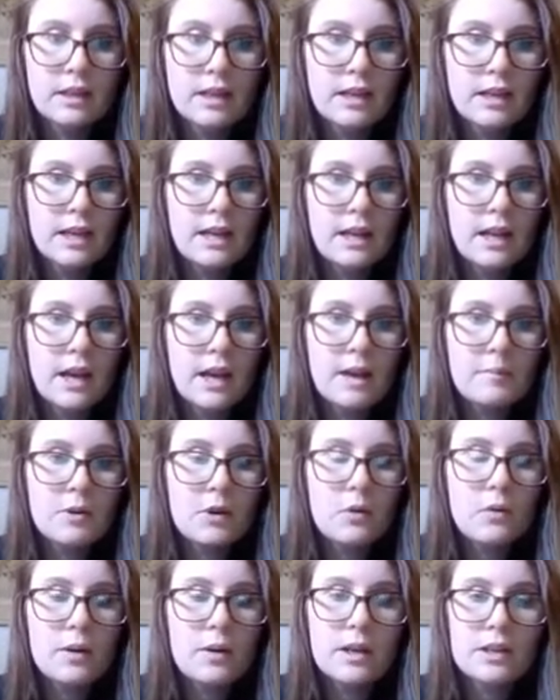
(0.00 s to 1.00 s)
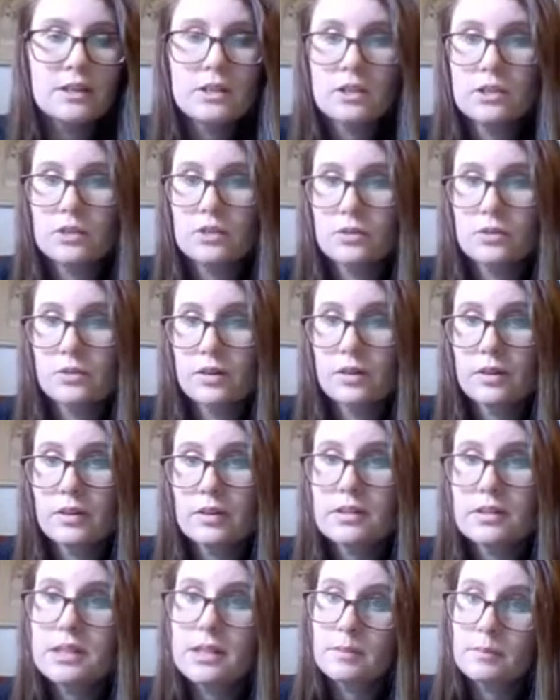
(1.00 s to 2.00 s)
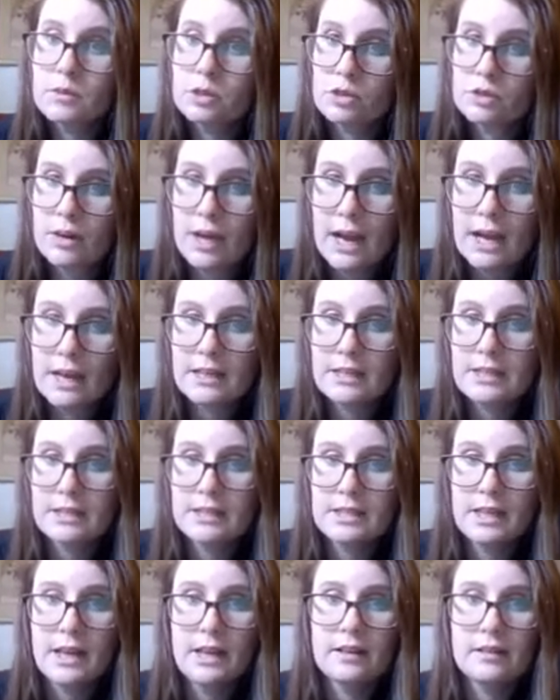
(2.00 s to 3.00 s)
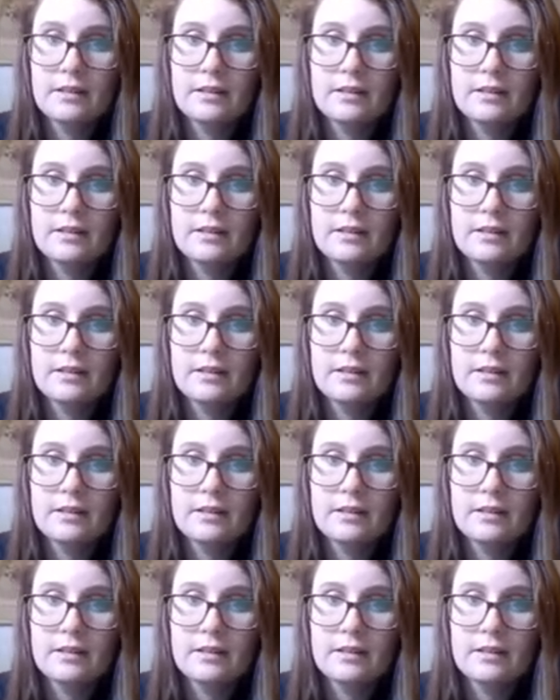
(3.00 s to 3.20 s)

And I'm going to subtract a 10.